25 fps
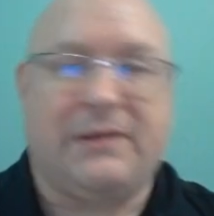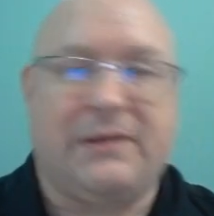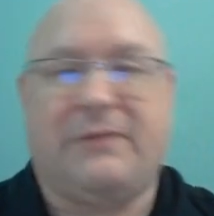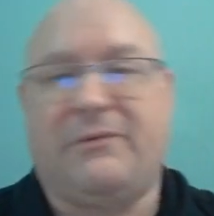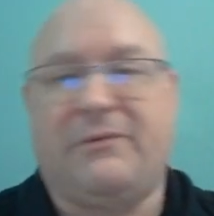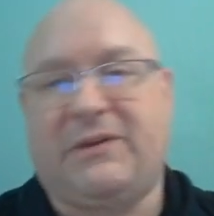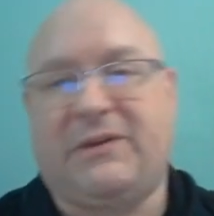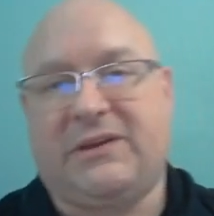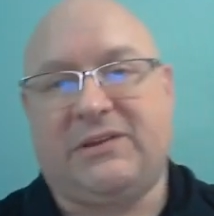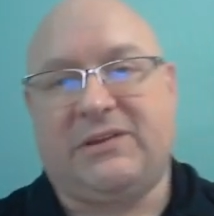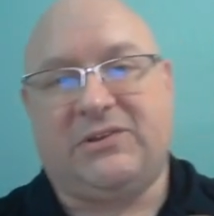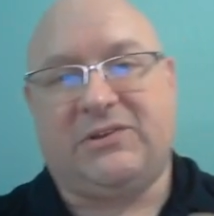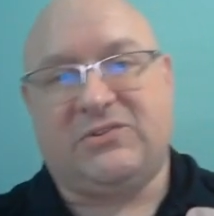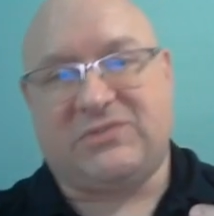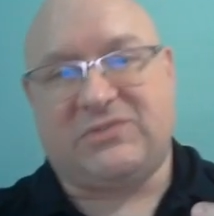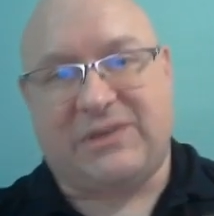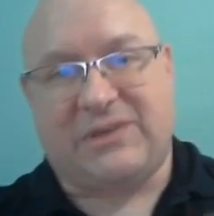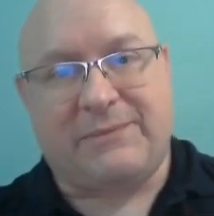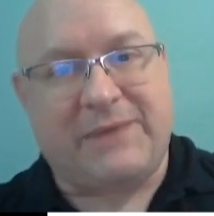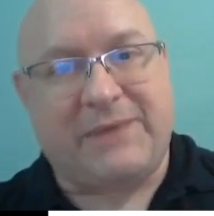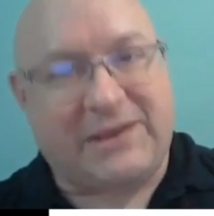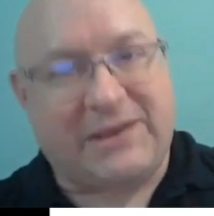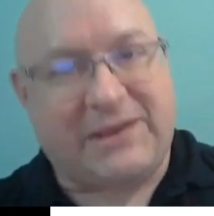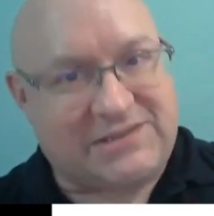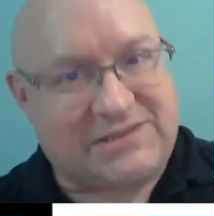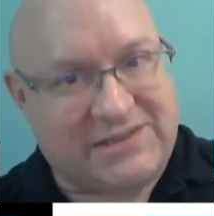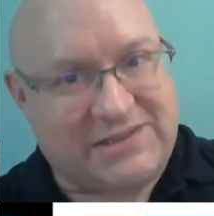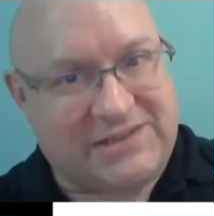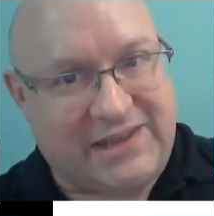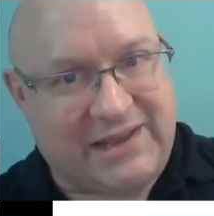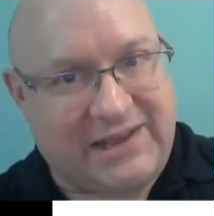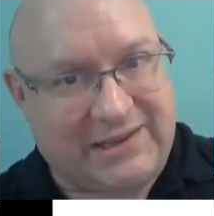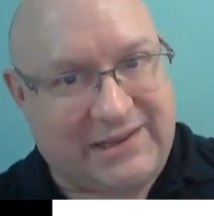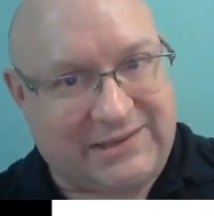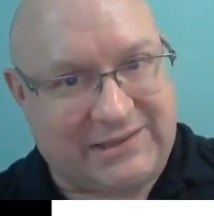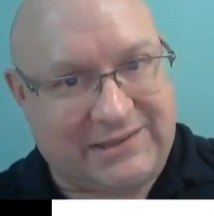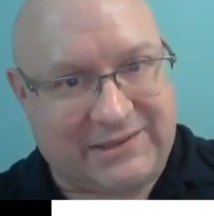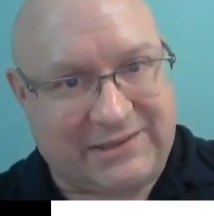We can use
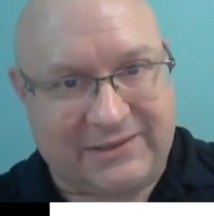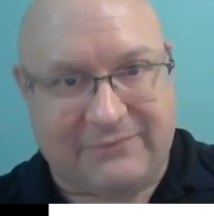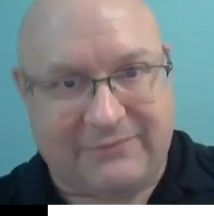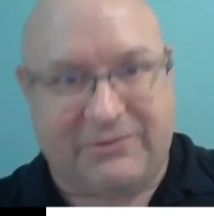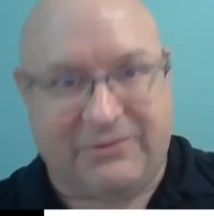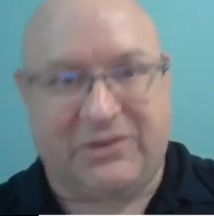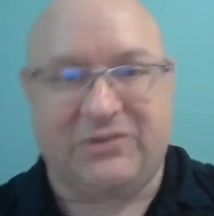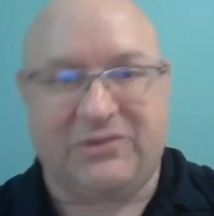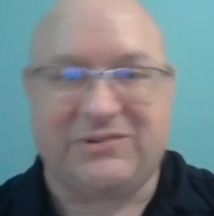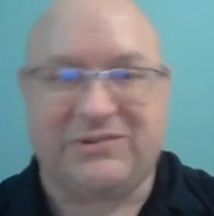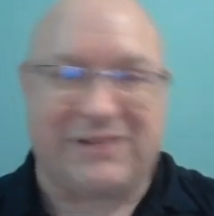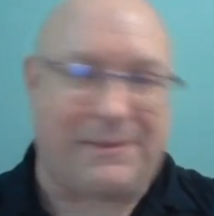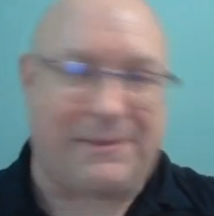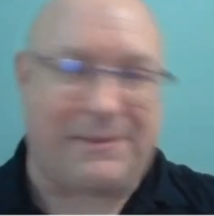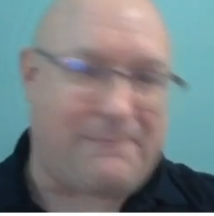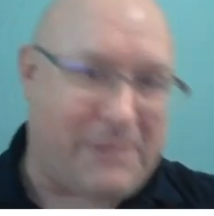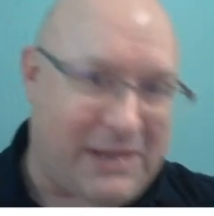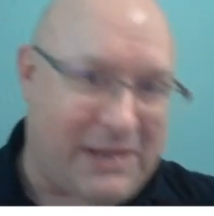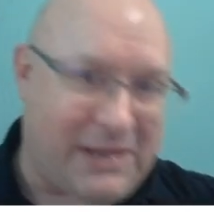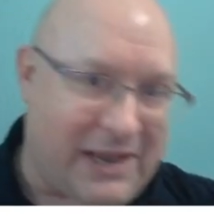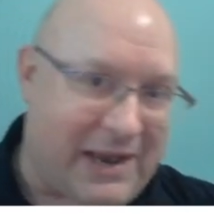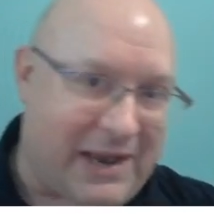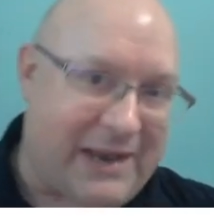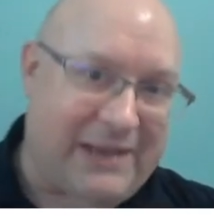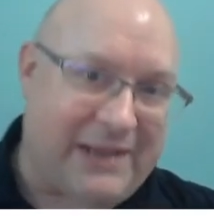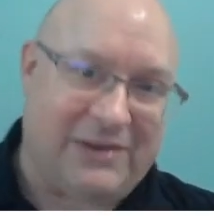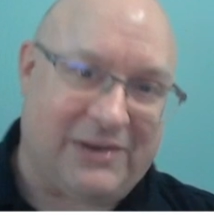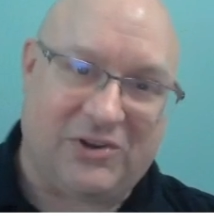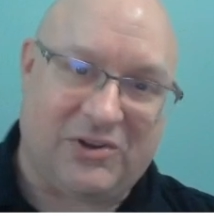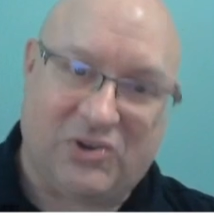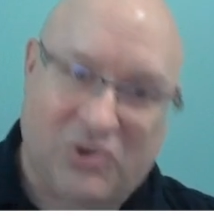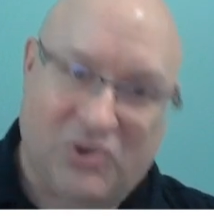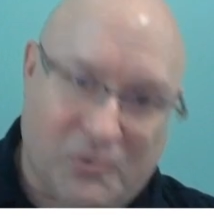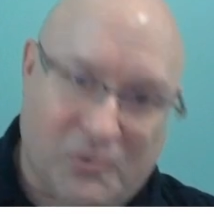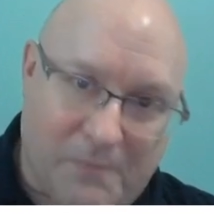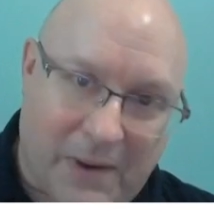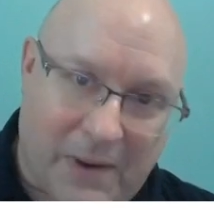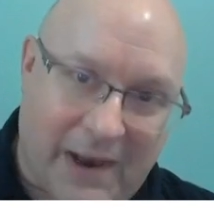MXNet, we can use MPI and
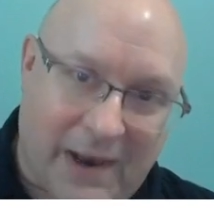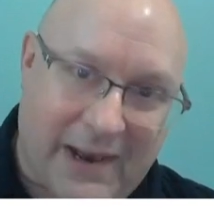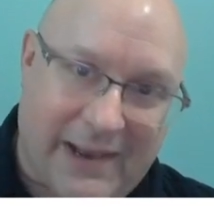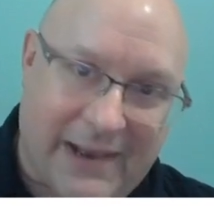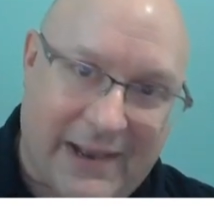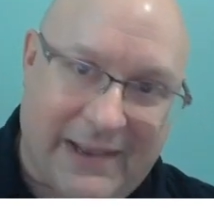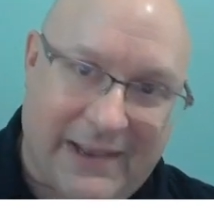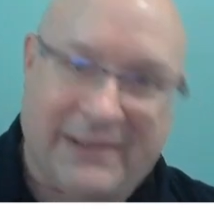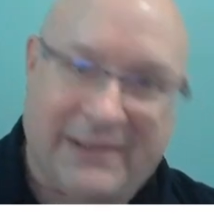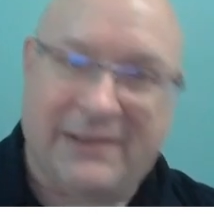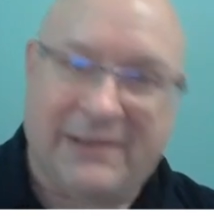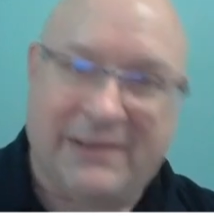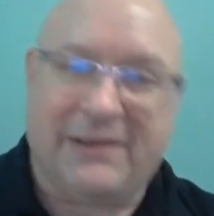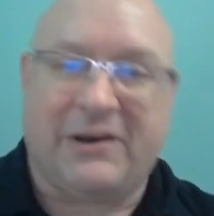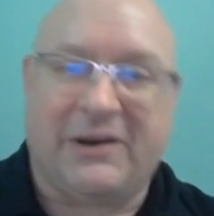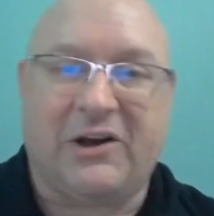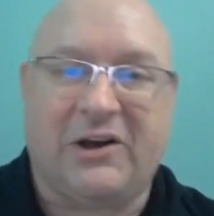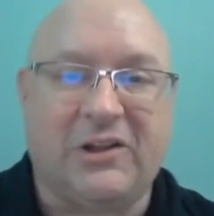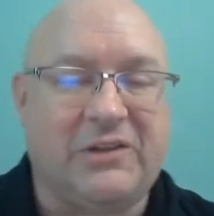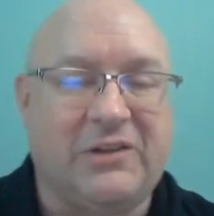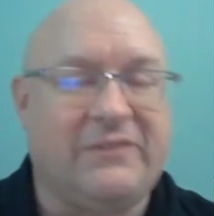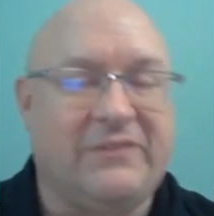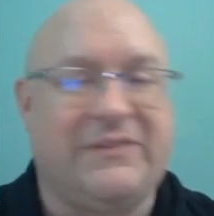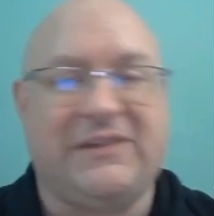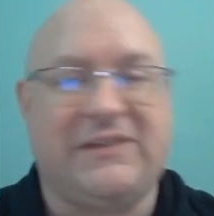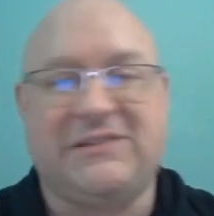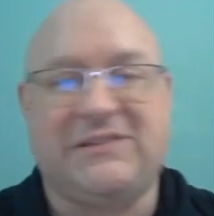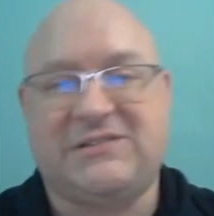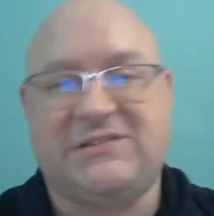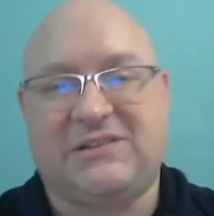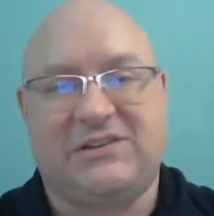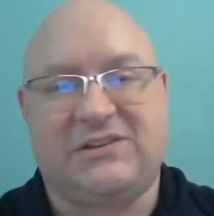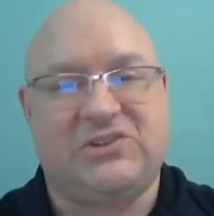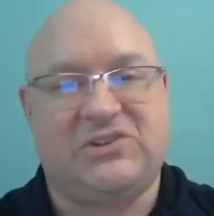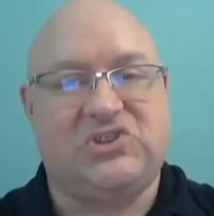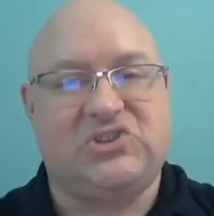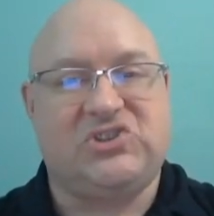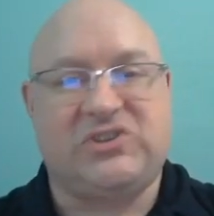cuPy. All of these
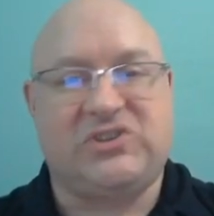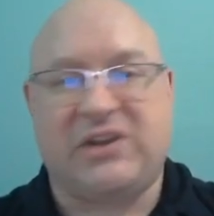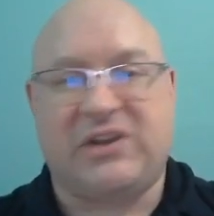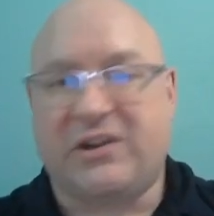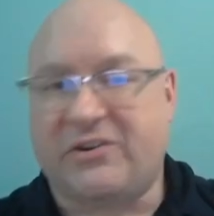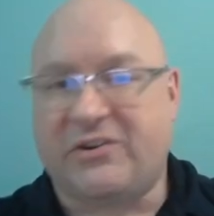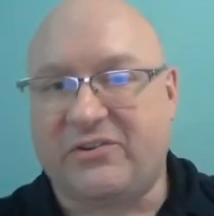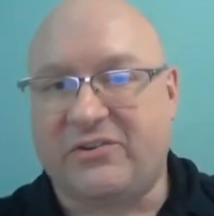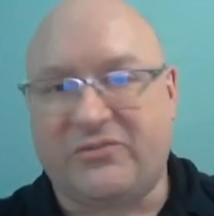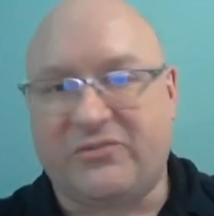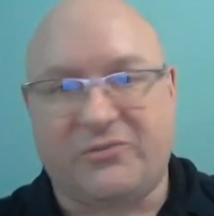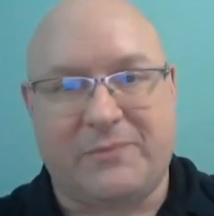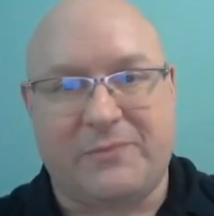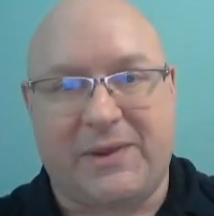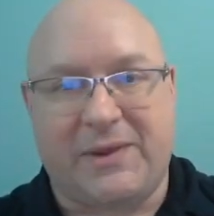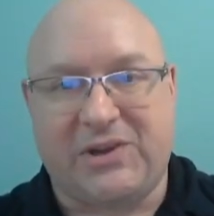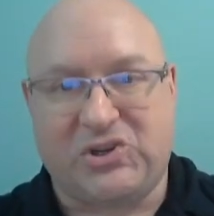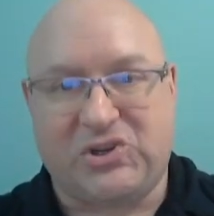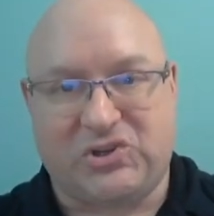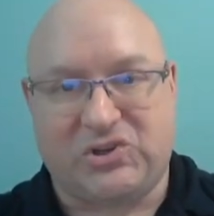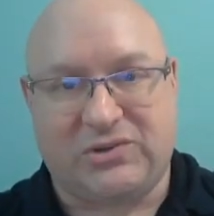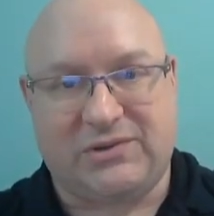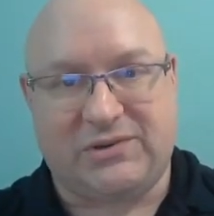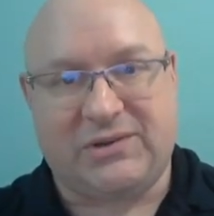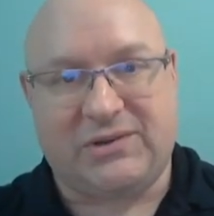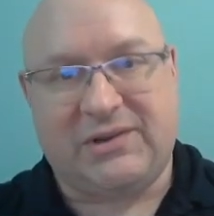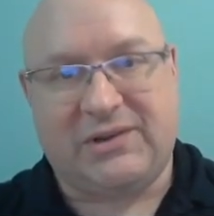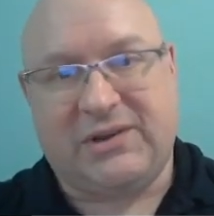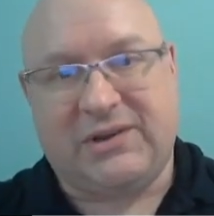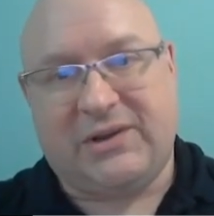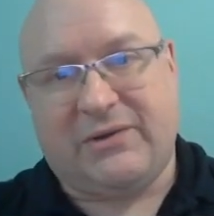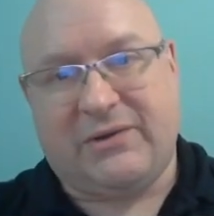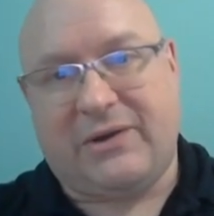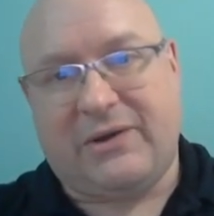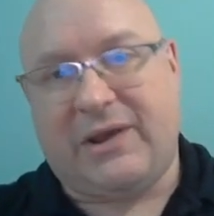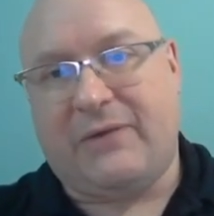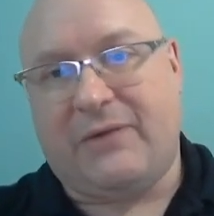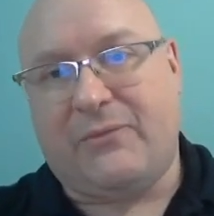can share information
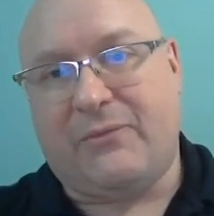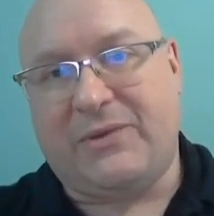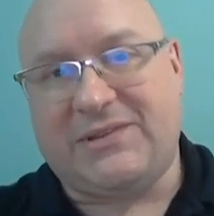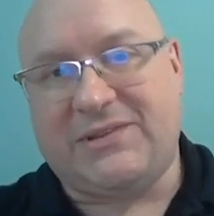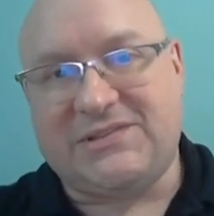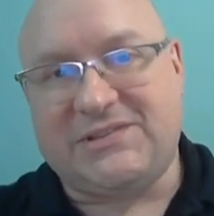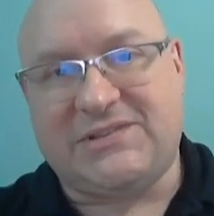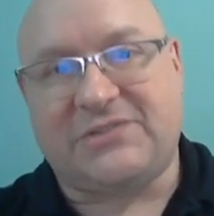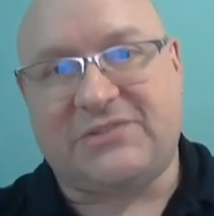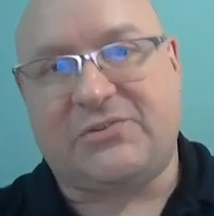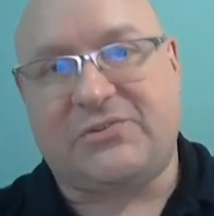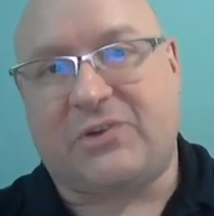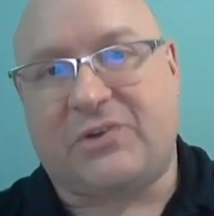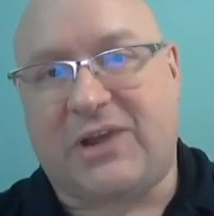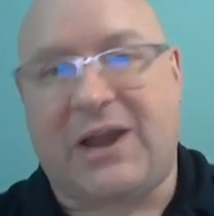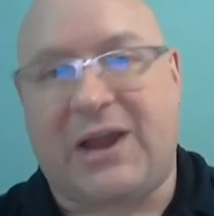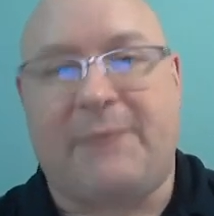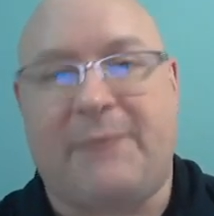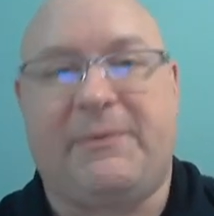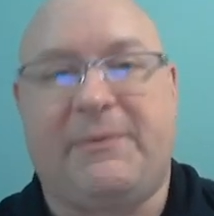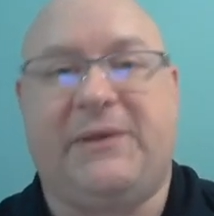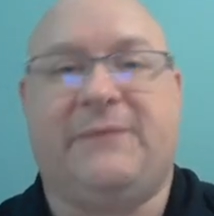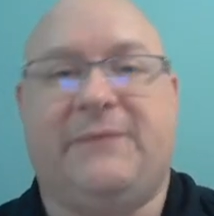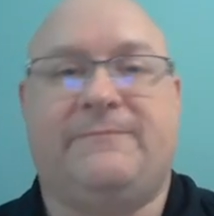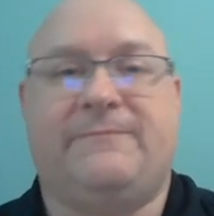with zero copy.